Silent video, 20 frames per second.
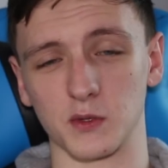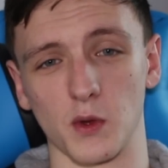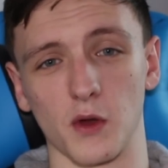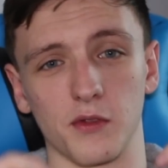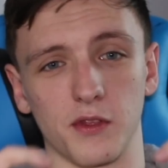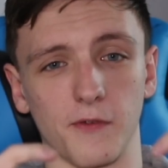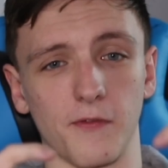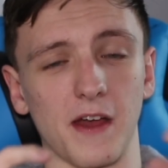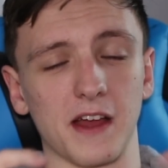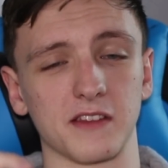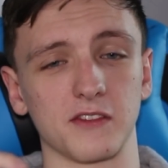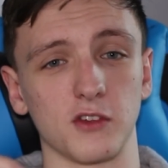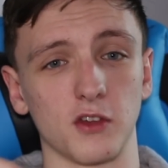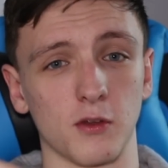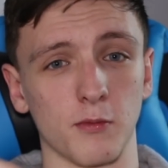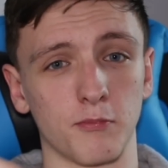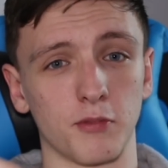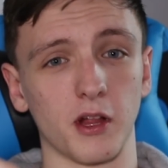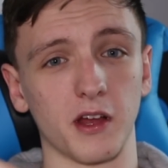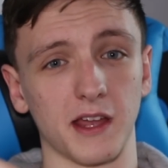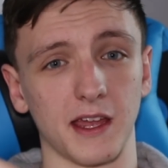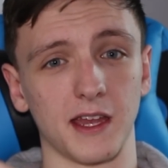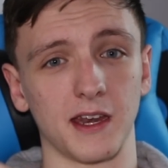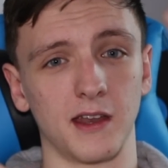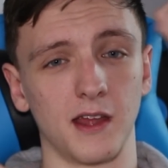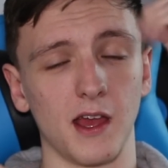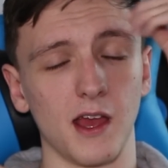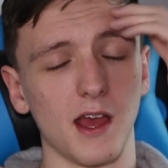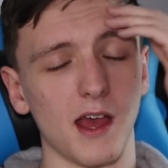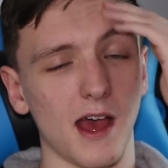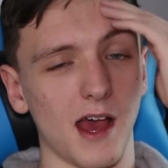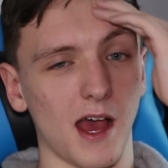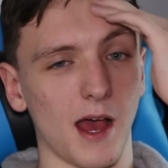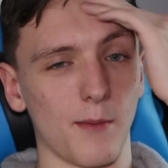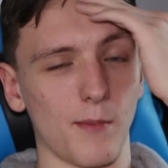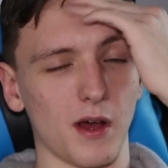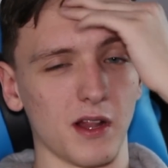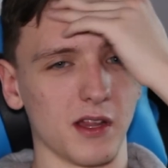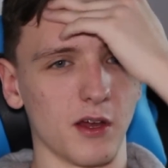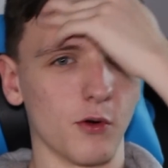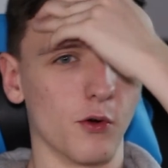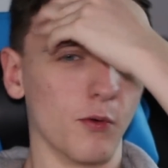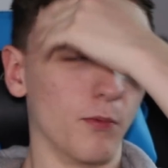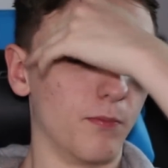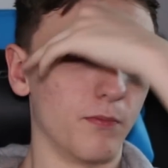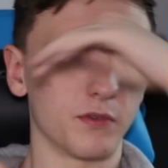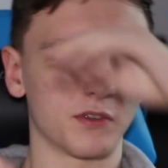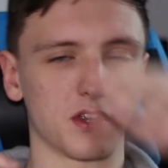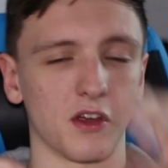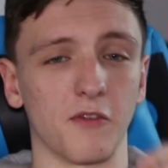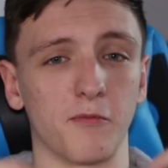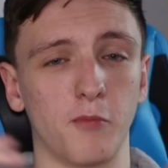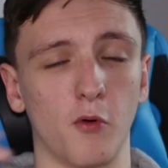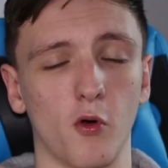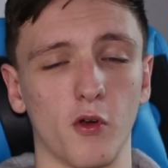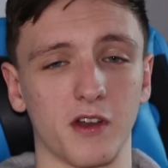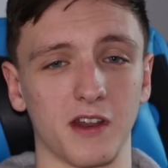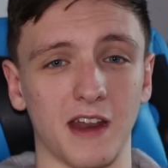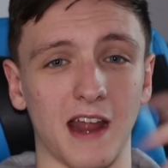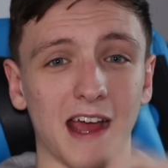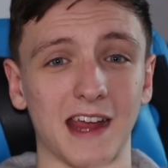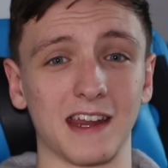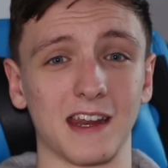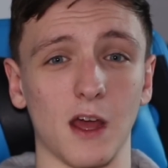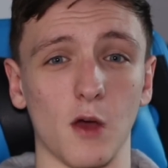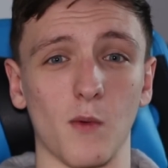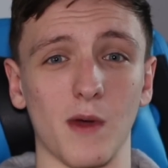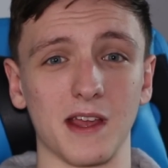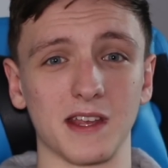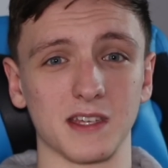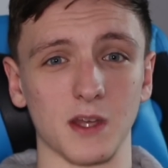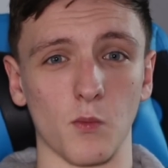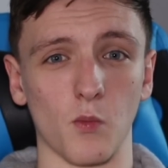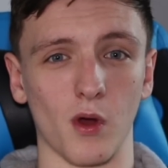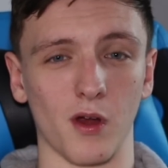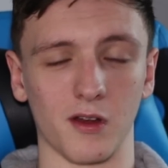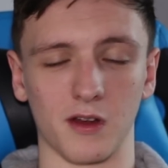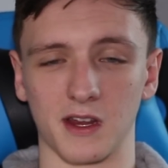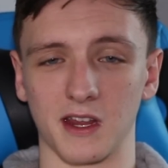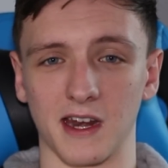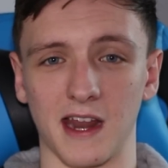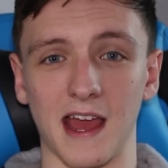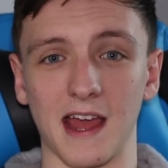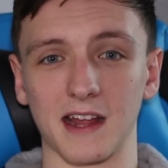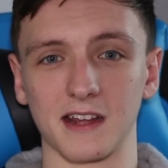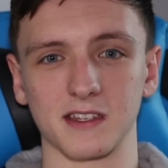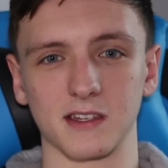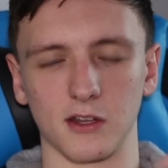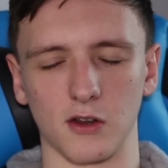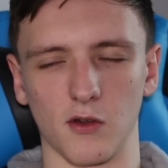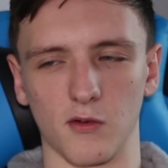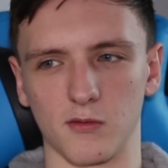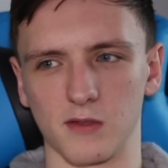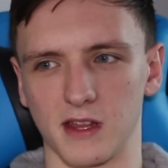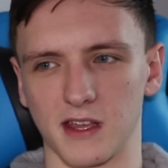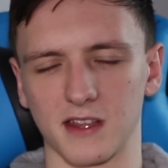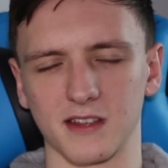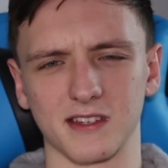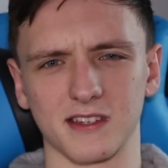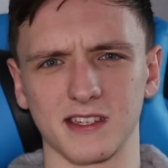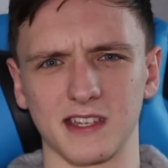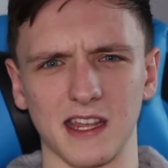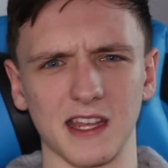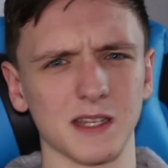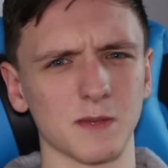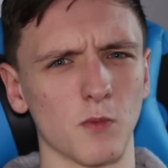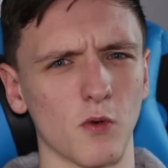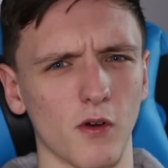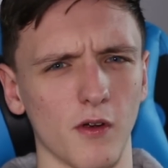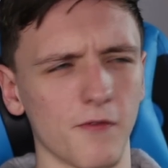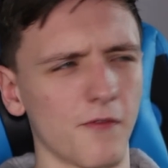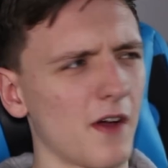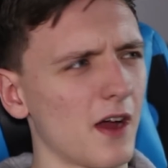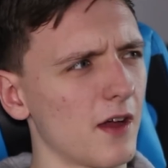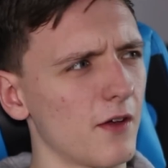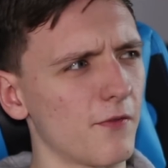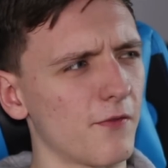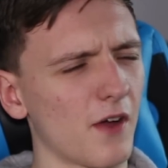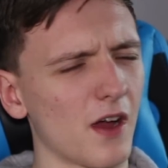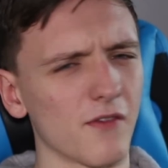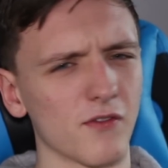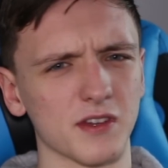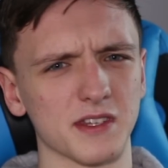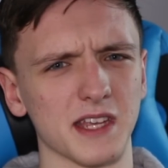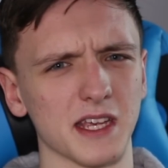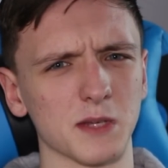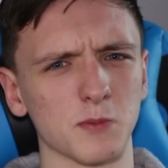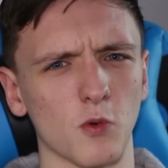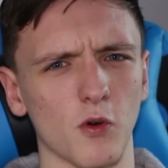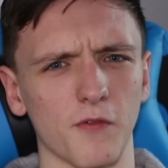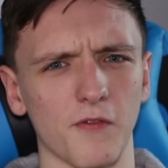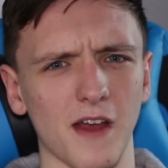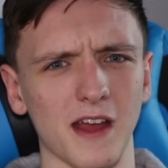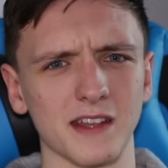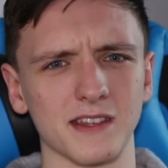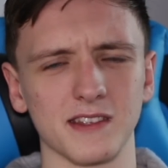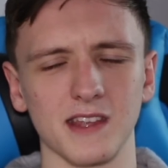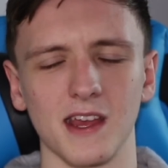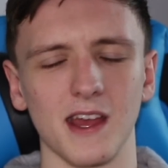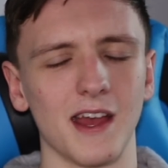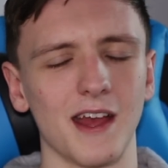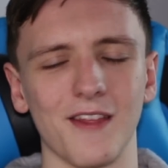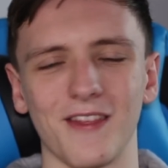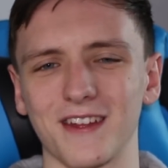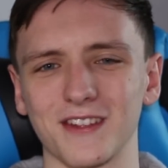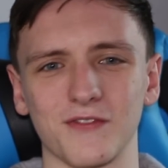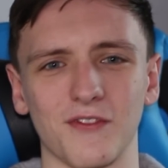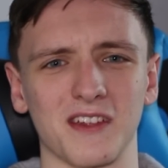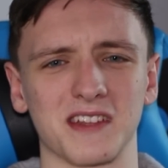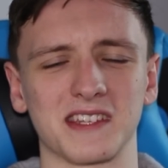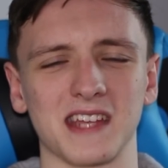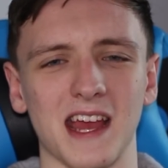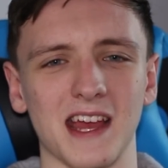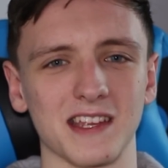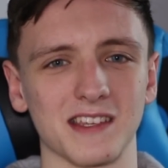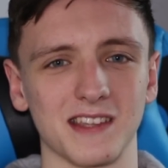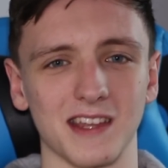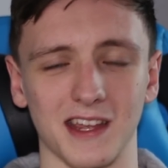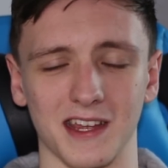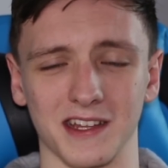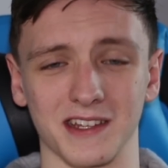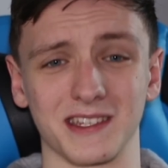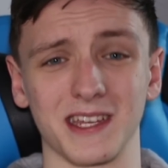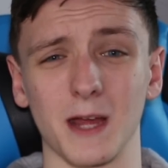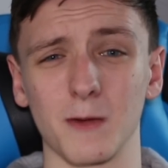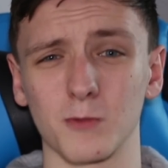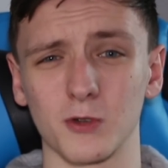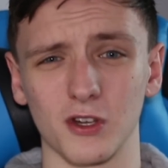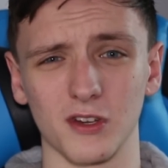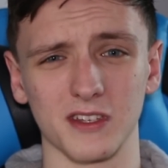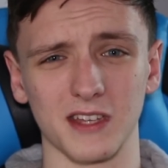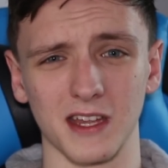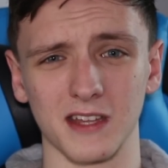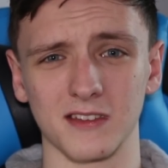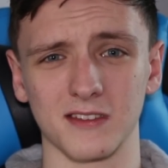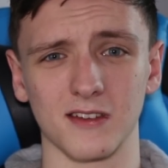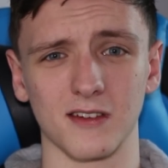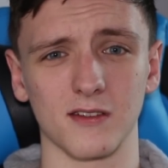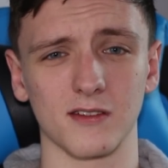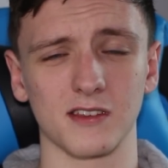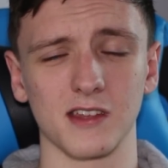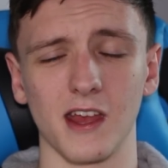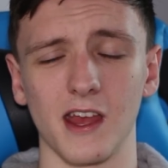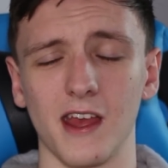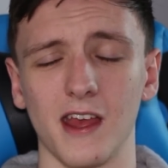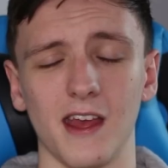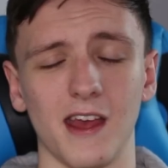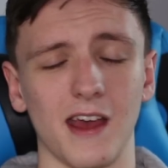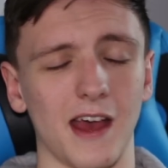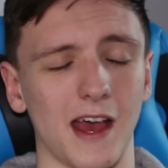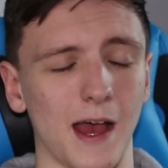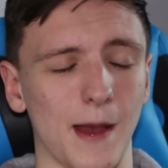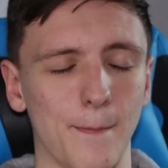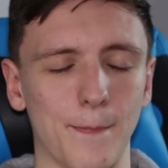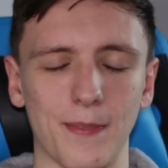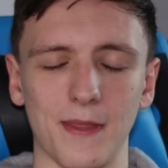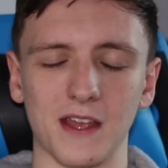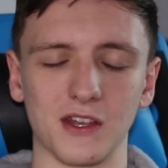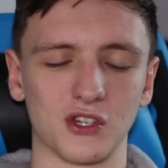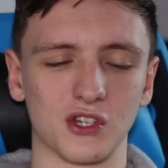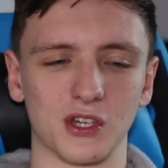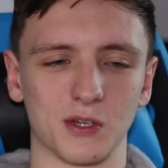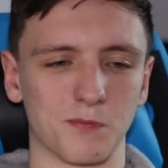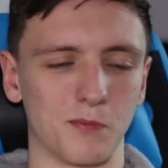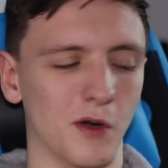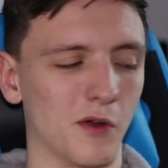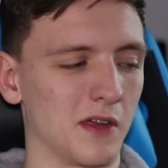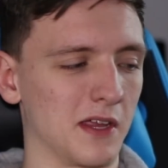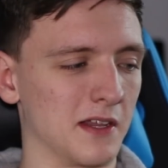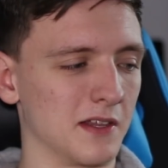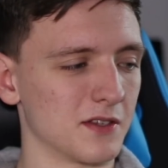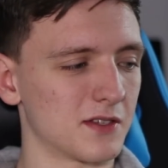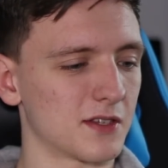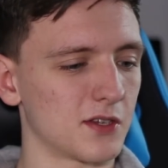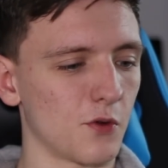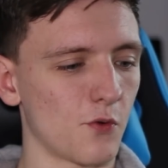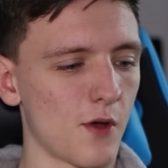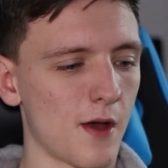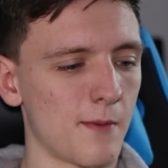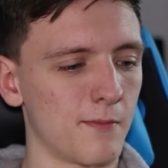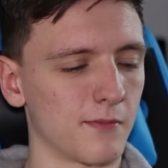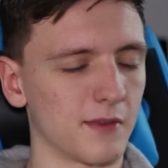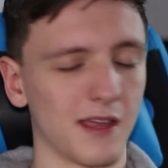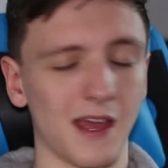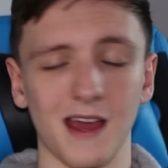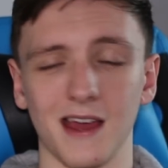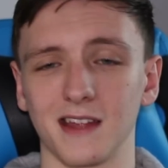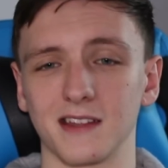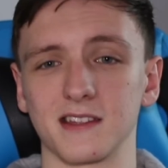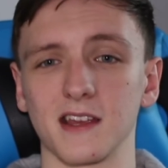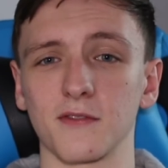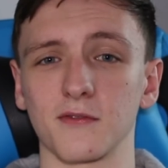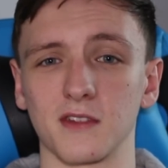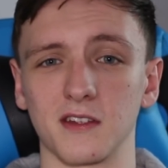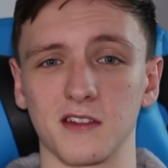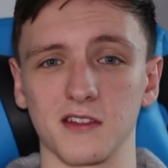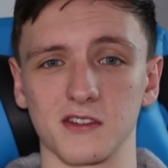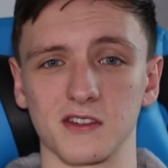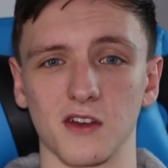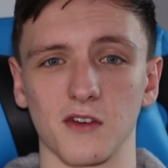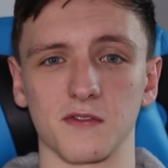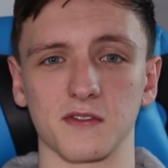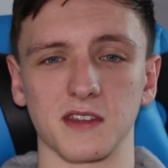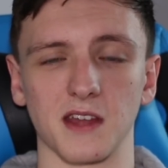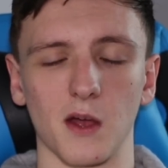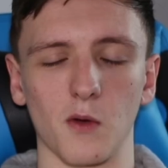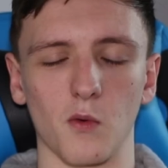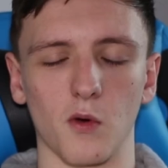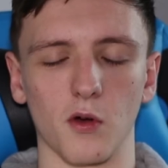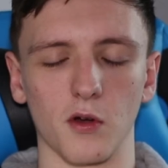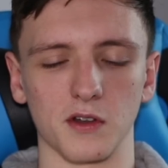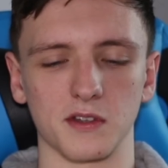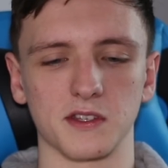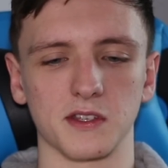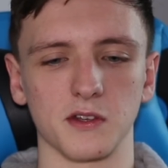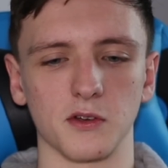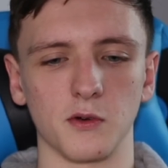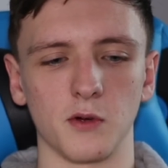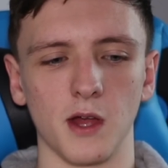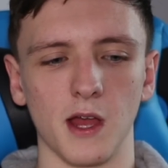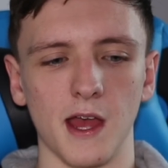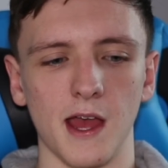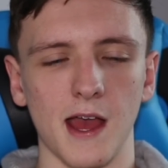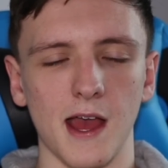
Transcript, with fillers: as well. The fact that you can plug in um, a little sort of board and hide it away somewhere and connect, you know, like six more, five or six more fans. That's fantastic. And temperature sensors. Um, it's just brilliant. So um, yeah, it definitely deserves that award. So.